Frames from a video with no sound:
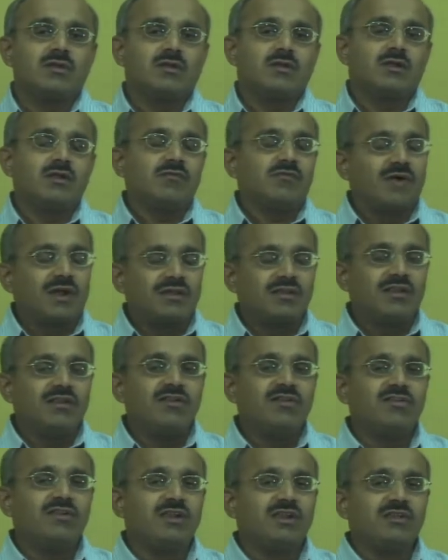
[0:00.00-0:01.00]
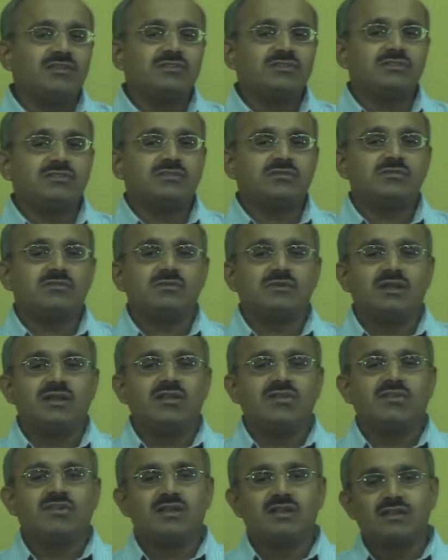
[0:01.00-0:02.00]
If at any stage it
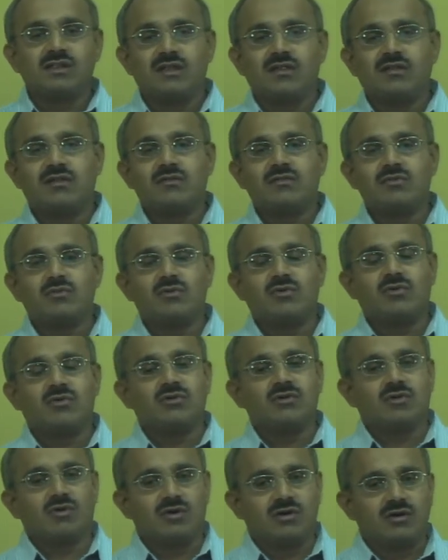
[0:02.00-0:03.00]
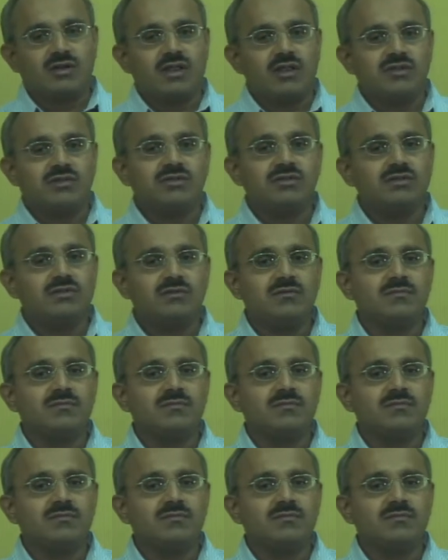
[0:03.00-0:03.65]
is said that you got a wrong direction,